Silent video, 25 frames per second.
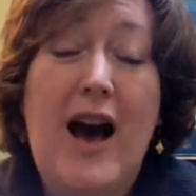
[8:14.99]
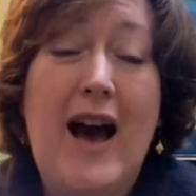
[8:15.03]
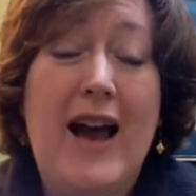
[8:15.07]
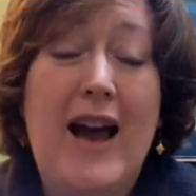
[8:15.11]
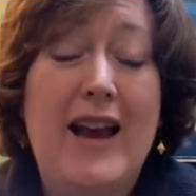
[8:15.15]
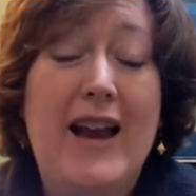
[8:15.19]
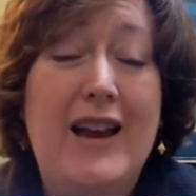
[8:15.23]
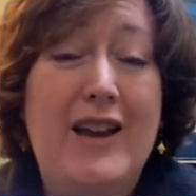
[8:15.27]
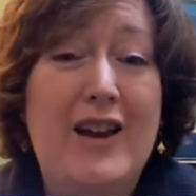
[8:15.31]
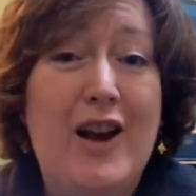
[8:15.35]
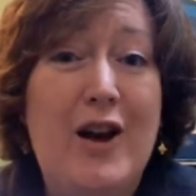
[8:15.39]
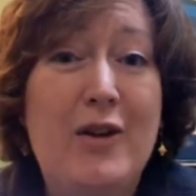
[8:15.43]

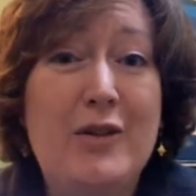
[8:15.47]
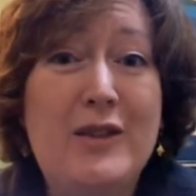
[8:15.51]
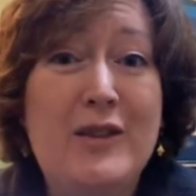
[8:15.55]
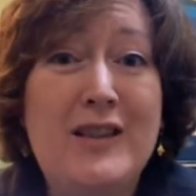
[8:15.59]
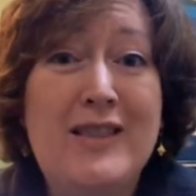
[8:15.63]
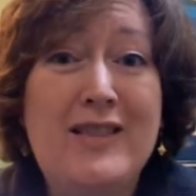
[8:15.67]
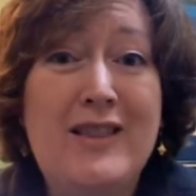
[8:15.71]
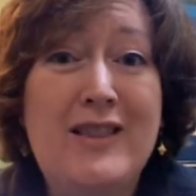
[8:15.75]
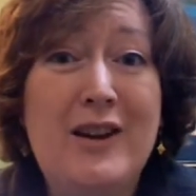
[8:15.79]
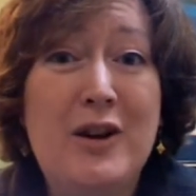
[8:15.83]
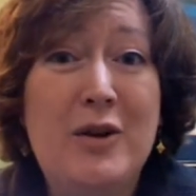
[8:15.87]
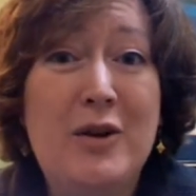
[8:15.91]
I know
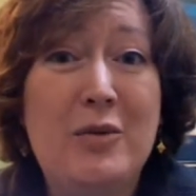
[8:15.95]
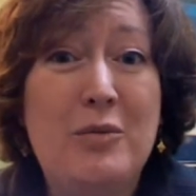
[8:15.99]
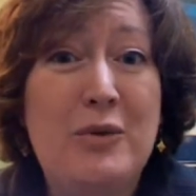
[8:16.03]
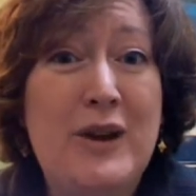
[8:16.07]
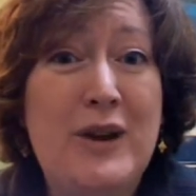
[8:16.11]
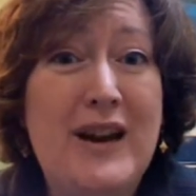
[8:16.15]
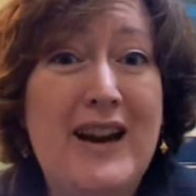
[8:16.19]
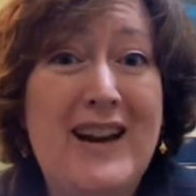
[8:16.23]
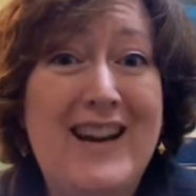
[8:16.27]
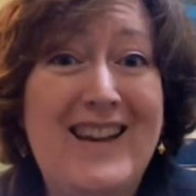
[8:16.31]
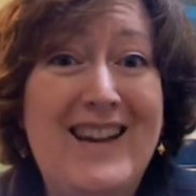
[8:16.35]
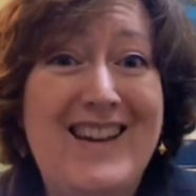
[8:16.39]
that they're
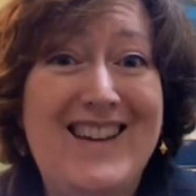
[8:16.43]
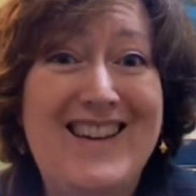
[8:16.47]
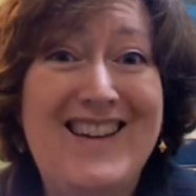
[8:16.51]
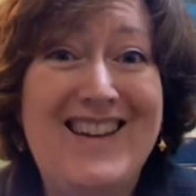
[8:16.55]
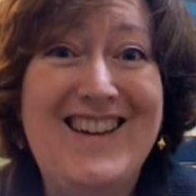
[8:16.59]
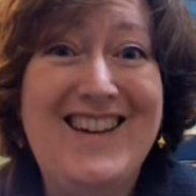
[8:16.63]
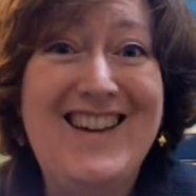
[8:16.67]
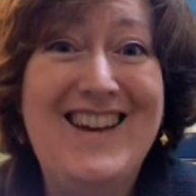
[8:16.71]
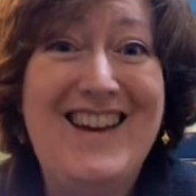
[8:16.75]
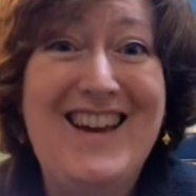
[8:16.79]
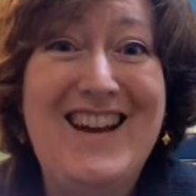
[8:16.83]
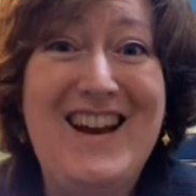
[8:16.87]

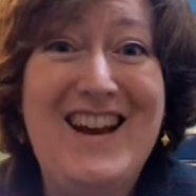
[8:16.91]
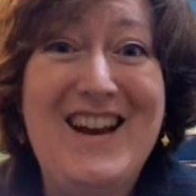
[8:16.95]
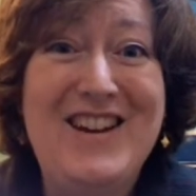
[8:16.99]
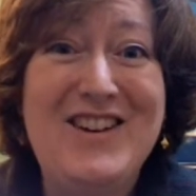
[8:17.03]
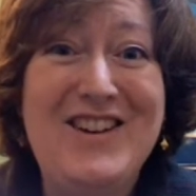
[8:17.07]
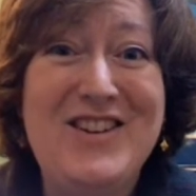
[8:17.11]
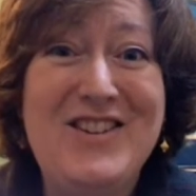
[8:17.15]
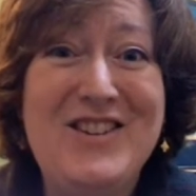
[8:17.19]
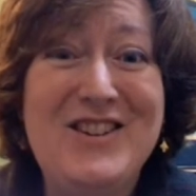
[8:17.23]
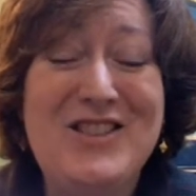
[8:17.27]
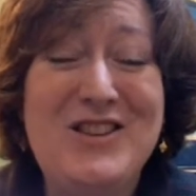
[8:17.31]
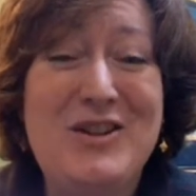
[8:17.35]
reading and I
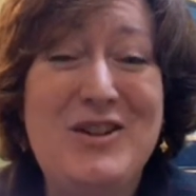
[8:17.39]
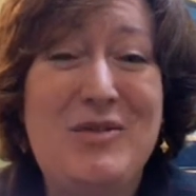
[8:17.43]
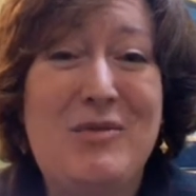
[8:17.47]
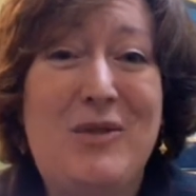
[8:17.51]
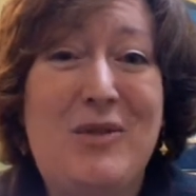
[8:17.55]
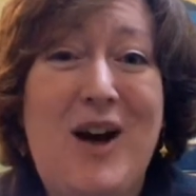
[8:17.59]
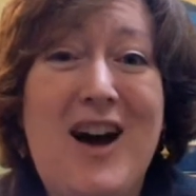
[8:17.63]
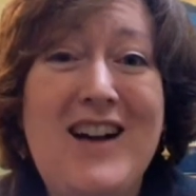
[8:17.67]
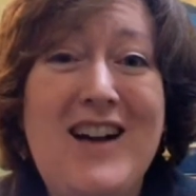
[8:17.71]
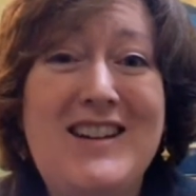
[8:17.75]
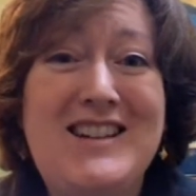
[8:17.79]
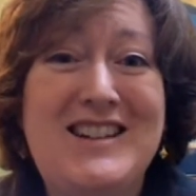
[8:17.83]
know that they're
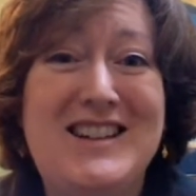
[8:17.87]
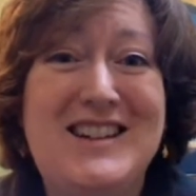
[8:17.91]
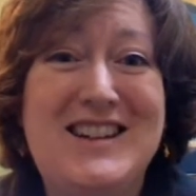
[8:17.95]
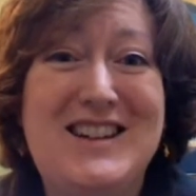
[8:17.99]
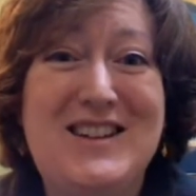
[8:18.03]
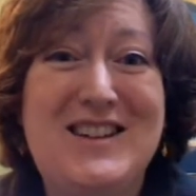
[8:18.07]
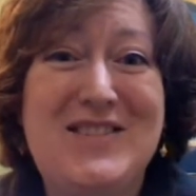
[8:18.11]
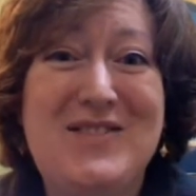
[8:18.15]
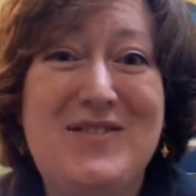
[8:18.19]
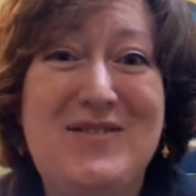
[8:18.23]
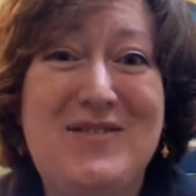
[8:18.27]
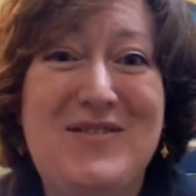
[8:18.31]

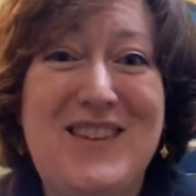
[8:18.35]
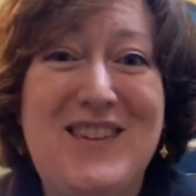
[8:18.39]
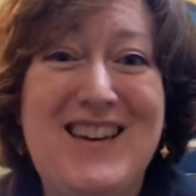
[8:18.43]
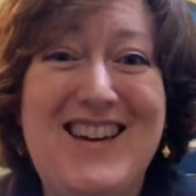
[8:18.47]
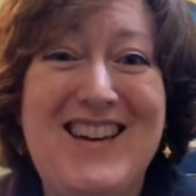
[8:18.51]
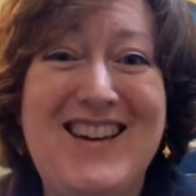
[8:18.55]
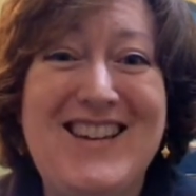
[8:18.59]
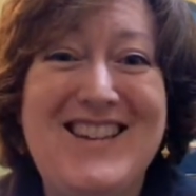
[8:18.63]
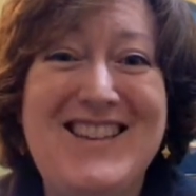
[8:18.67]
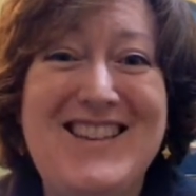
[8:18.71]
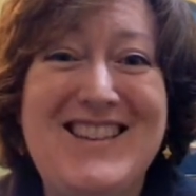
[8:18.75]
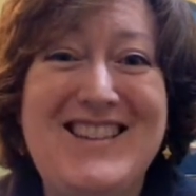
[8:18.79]
watching
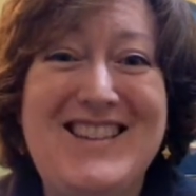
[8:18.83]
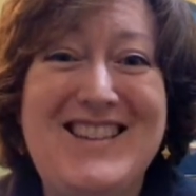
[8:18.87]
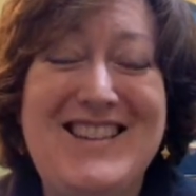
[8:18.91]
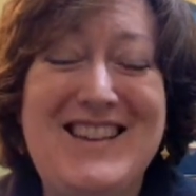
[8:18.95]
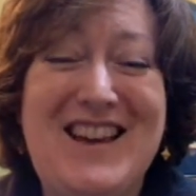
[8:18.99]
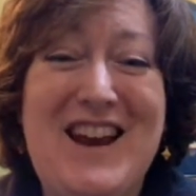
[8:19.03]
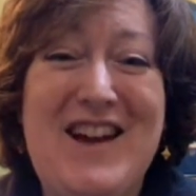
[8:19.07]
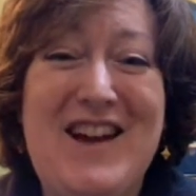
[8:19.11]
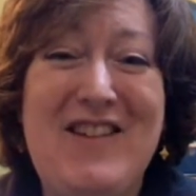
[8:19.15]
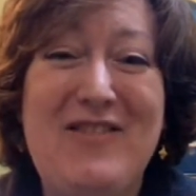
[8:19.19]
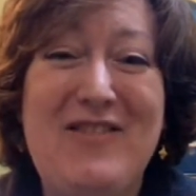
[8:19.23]
because